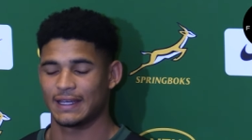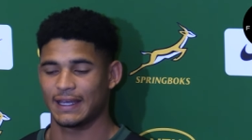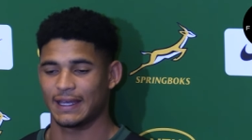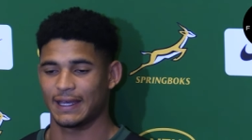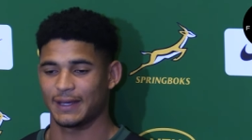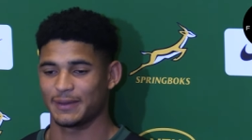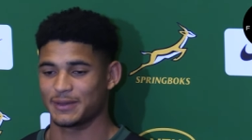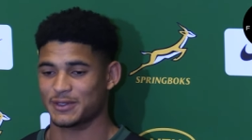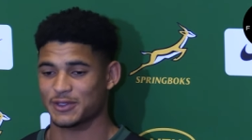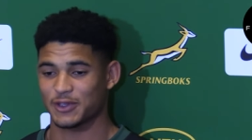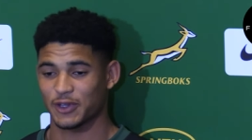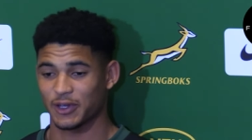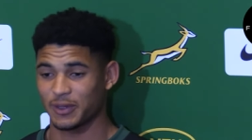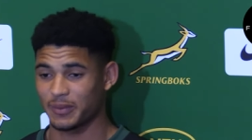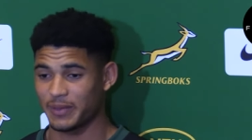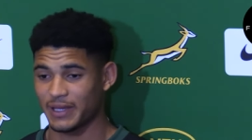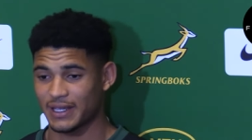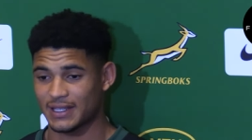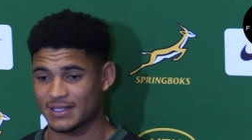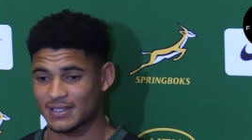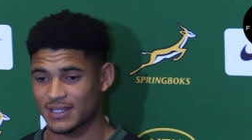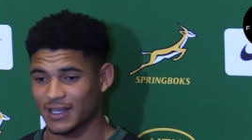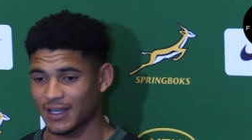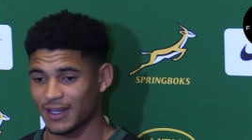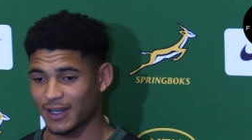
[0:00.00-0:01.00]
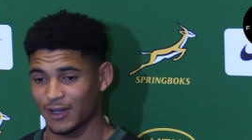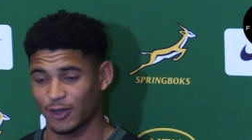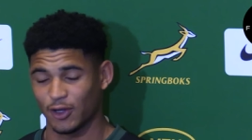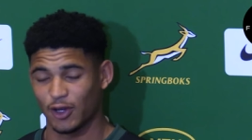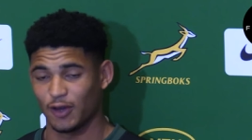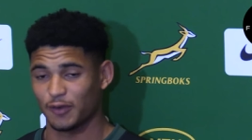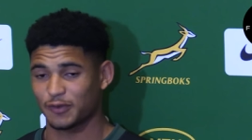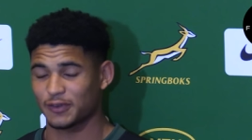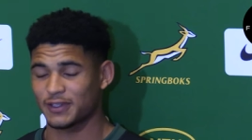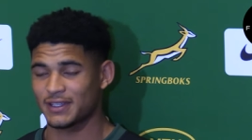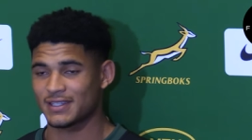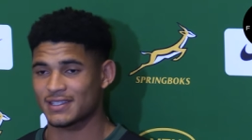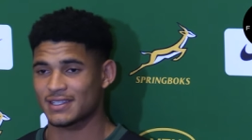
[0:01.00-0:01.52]
It's going to be exciting.
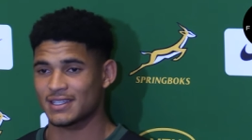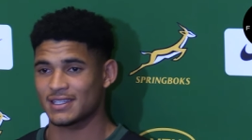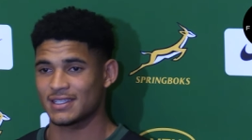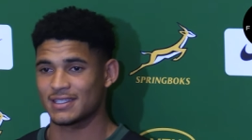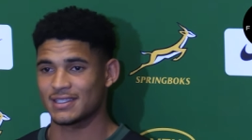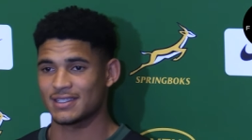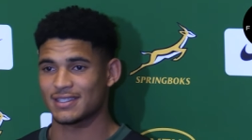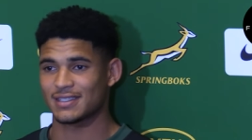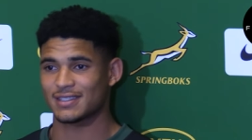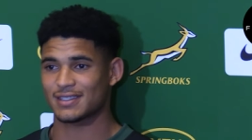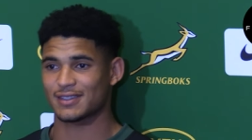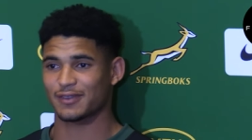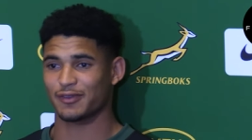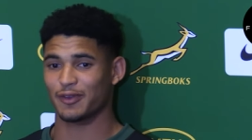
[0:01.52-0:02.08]
Loftus is,